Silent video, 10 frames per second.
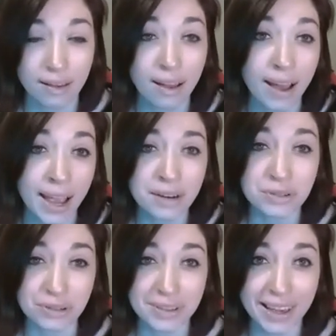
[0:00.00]
I don't
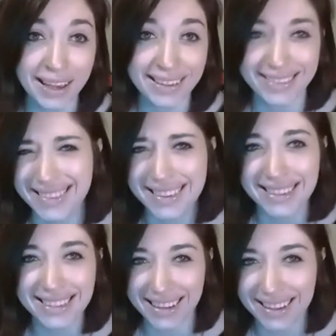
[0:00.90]
do that.
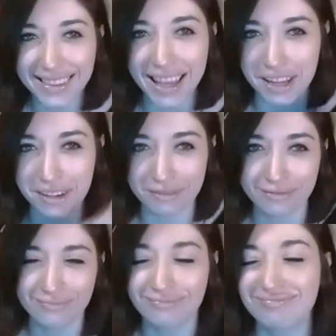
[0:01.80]
That's like a lot of
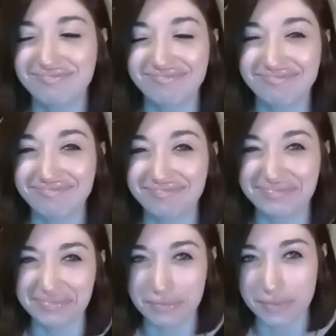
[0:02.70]

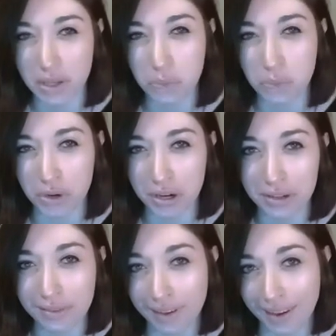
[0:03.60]
work
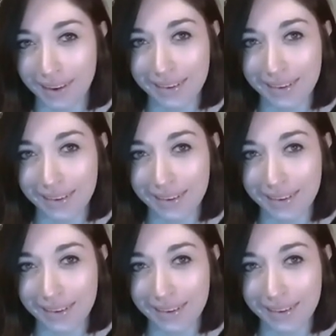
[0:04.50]
that